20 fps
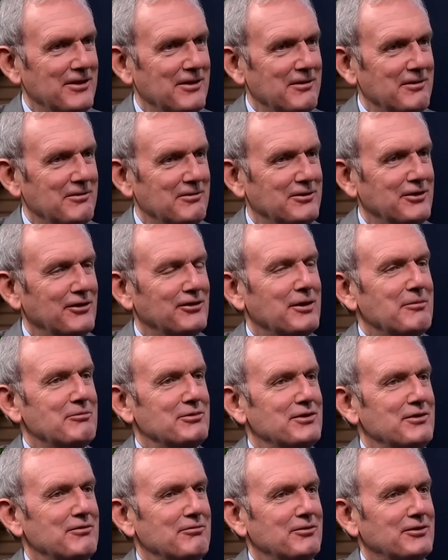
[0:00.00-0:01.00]
the
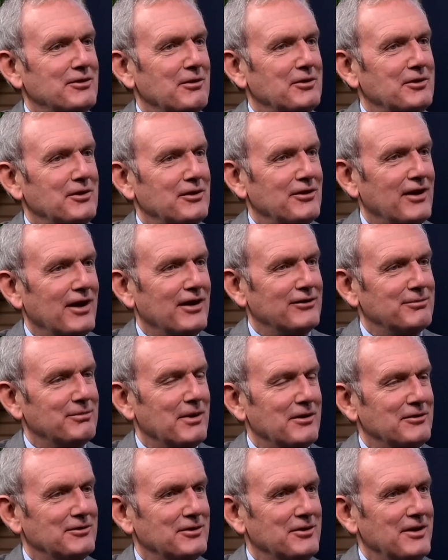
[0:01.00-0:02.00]
description of someone I
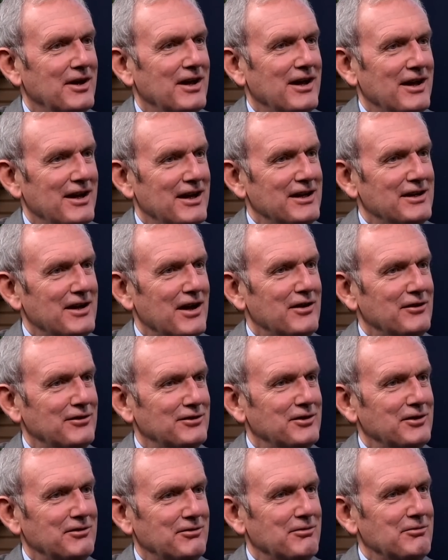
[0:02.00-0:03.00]
spoke to, he goes
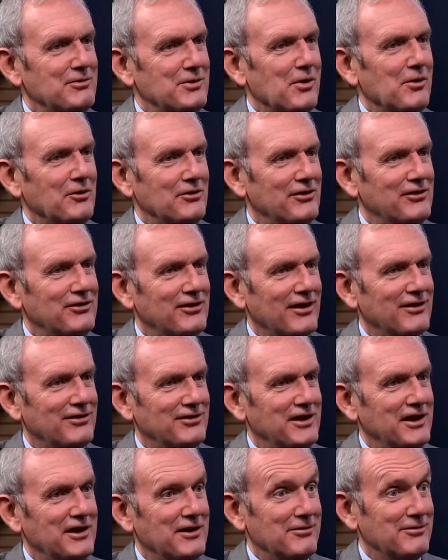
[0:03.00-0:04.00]
to from 0 to 60 in a